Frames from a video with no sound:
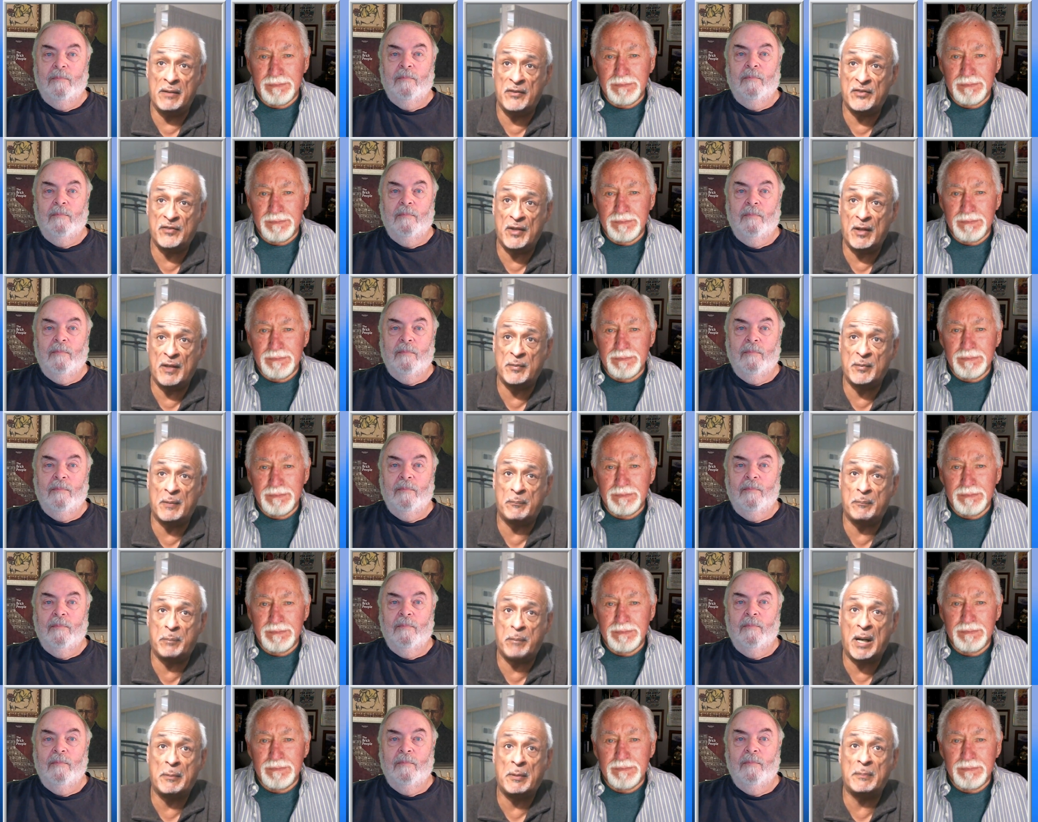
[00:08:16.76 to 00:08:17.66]
Speaker 1: films, but
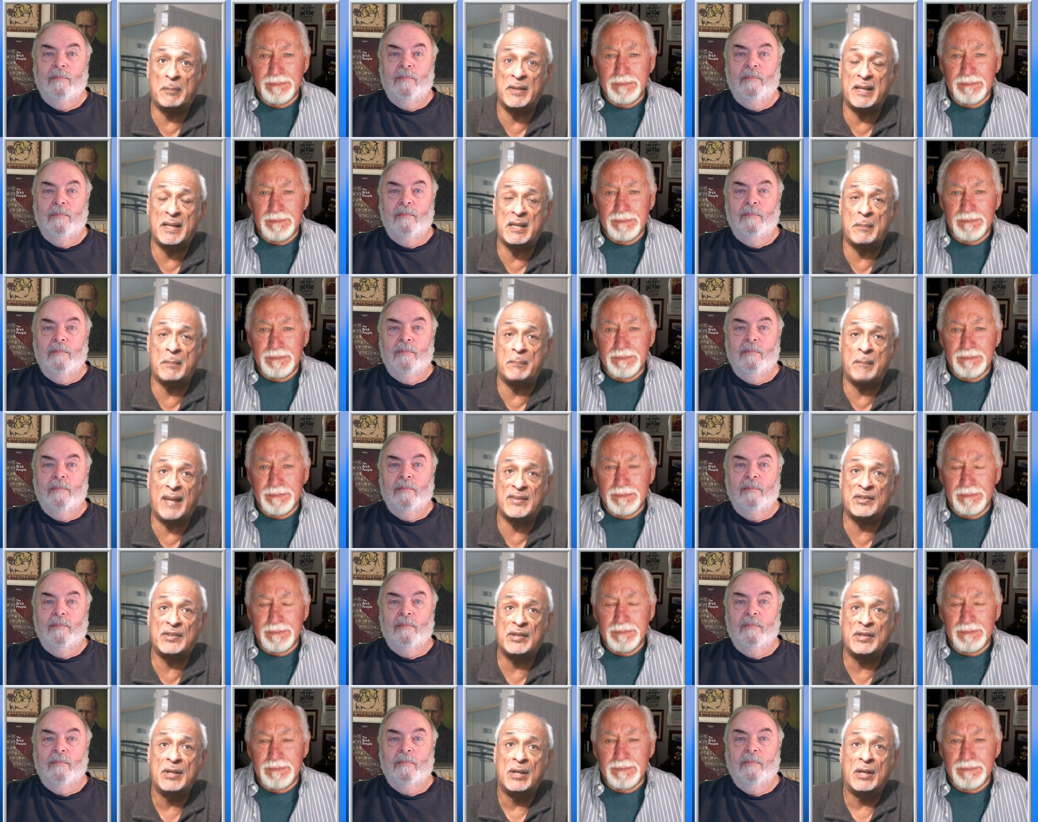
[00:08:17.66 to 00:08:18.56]
probably the best
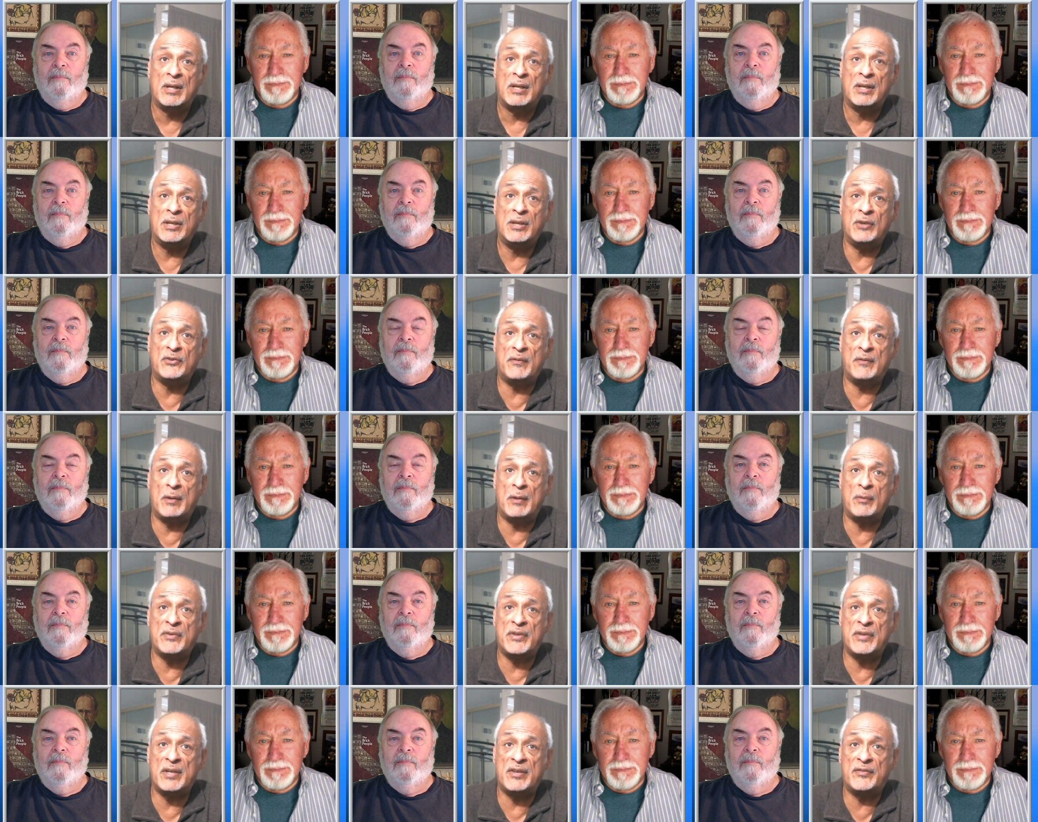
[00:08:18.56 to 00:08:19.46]
use of it was
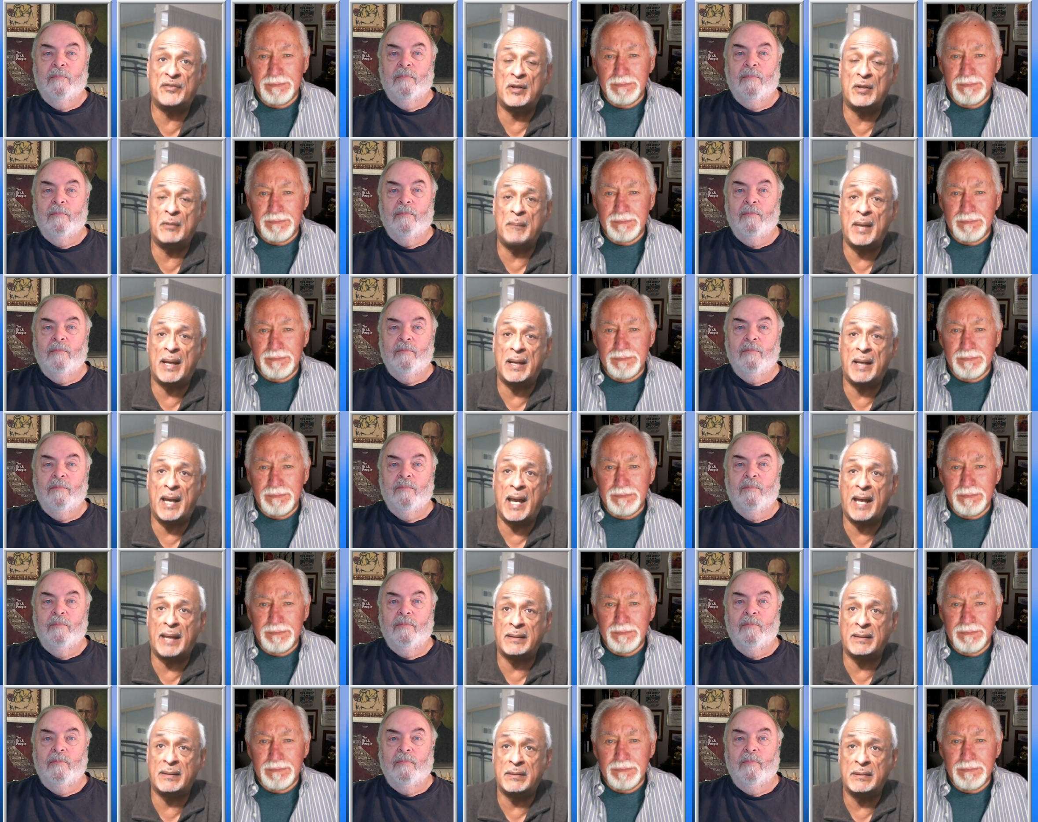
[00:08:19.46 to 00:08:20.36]
in his film
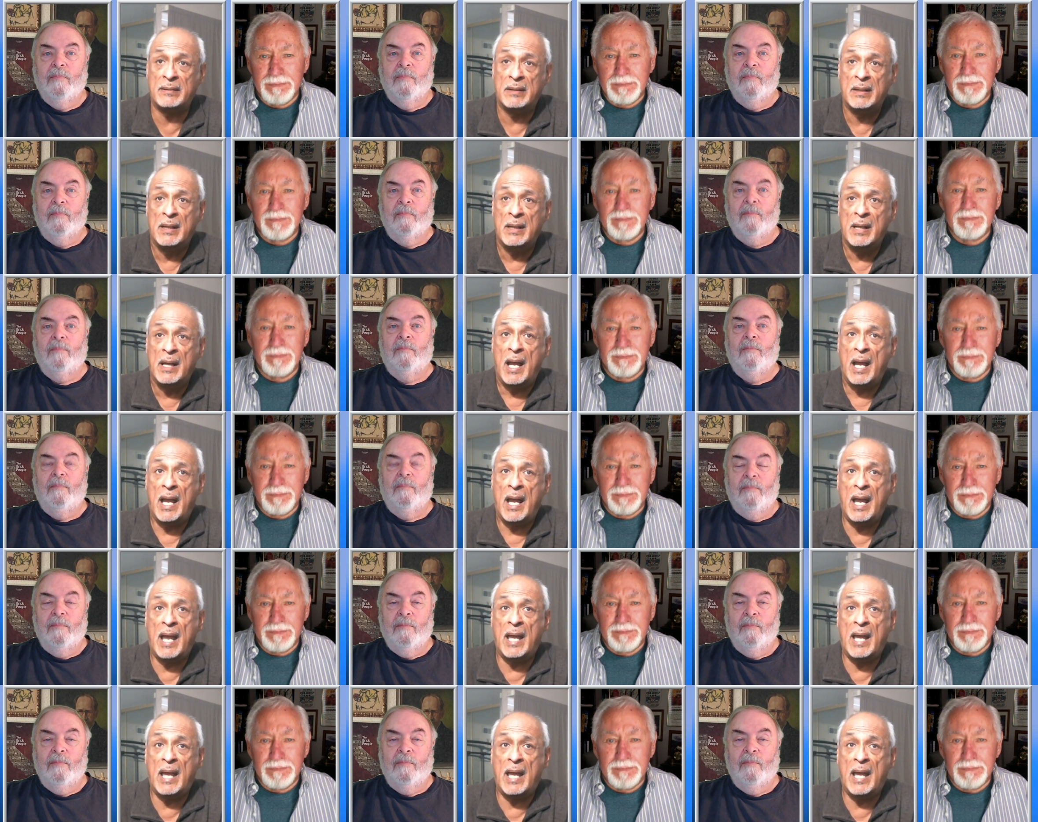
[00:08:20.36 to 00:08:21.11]
Manhattan. Mm-hmm. And